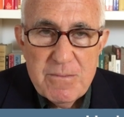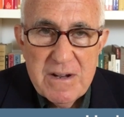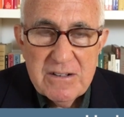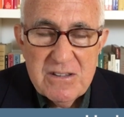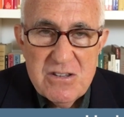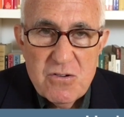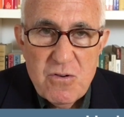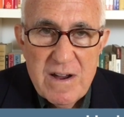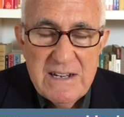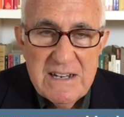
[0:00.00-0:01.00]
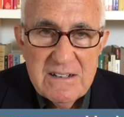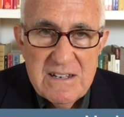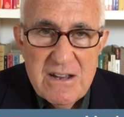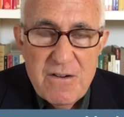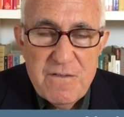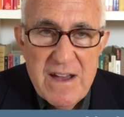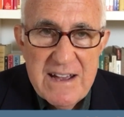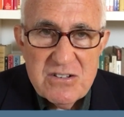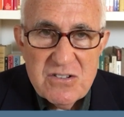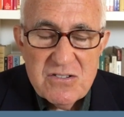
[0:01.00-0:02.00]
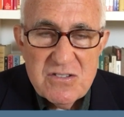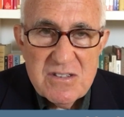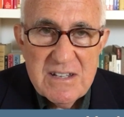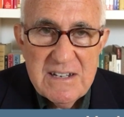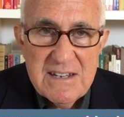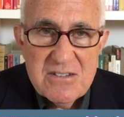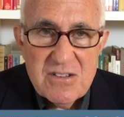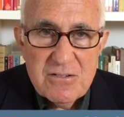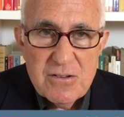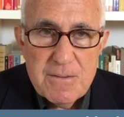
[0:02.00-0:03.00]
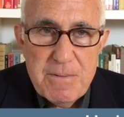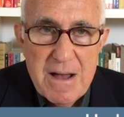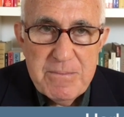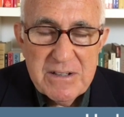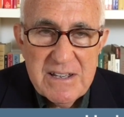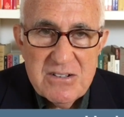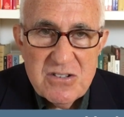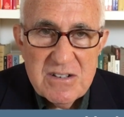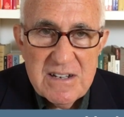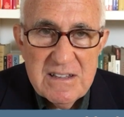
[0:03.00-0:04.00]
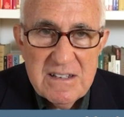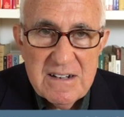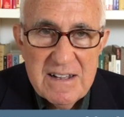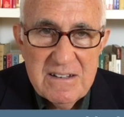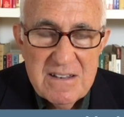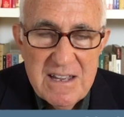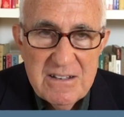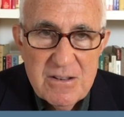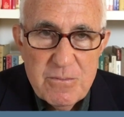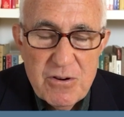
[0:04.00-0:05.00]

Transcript: among the Ukrainian neo-fascists than he is under the population in the United Kingdom,